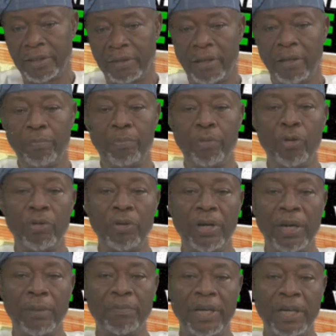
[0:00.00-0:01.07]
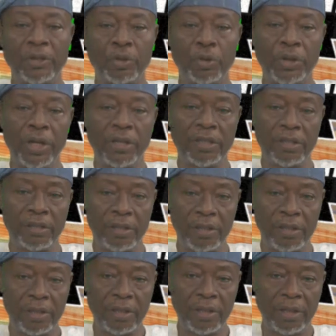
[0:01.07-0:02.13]
the program that showcases
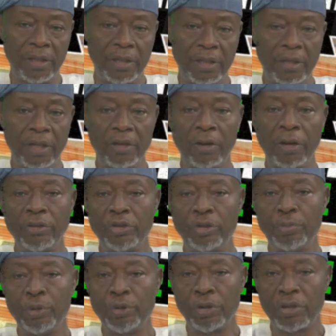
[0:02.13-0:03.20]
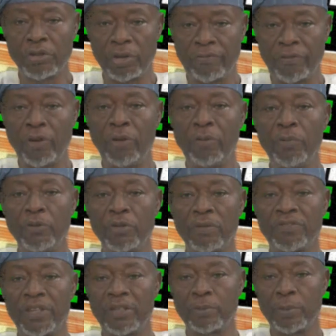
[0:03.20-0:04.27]
the contributions for almost
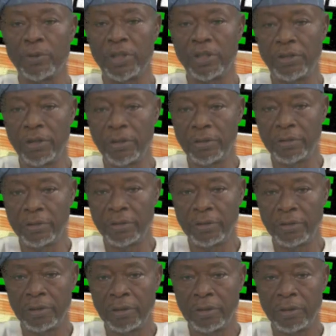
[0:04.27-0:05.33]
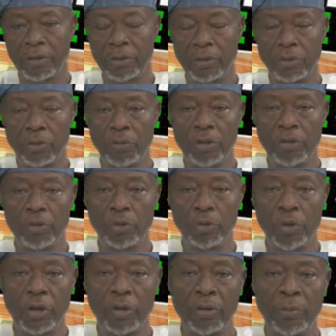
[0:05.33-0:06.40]
of transportation to the
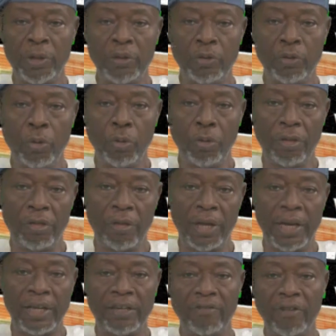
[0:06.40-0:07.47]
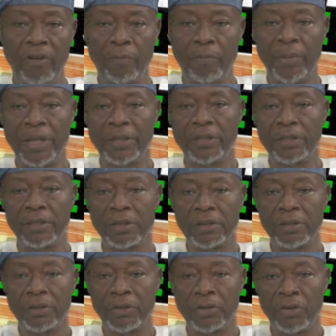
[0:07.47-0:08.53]
socio-economic growth and development
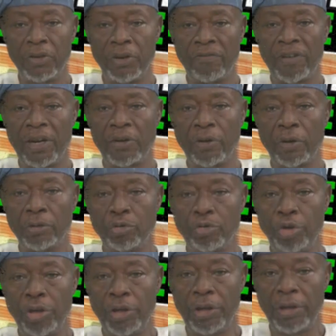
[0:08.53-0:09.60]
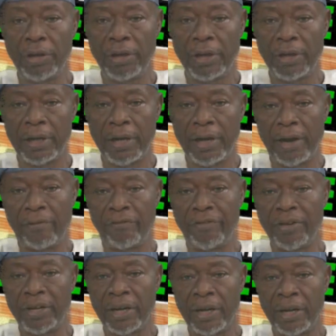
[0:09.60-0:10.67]
of our country,
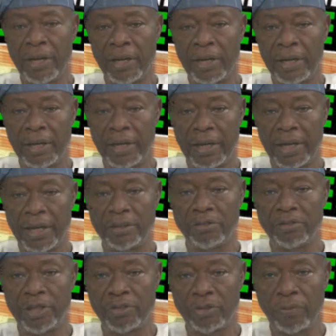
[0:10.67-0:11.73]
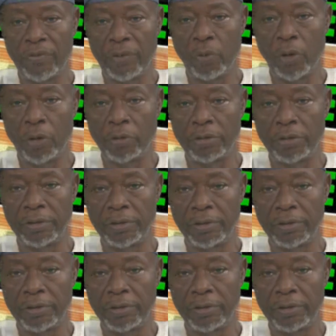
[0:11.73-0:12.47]
Africa, and the rest of the world.